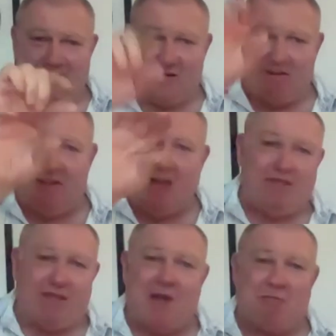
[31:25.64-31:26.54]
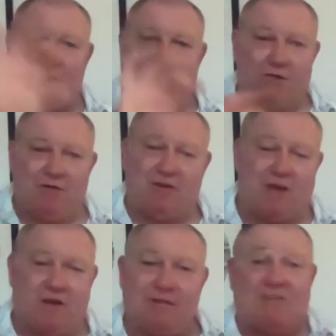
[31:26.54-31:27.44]
I need the API and the
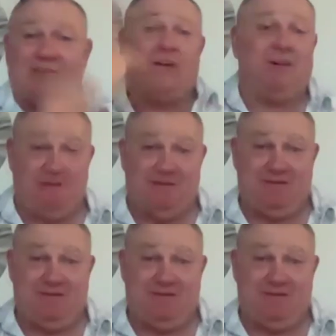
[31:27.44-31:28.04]
token. That's it.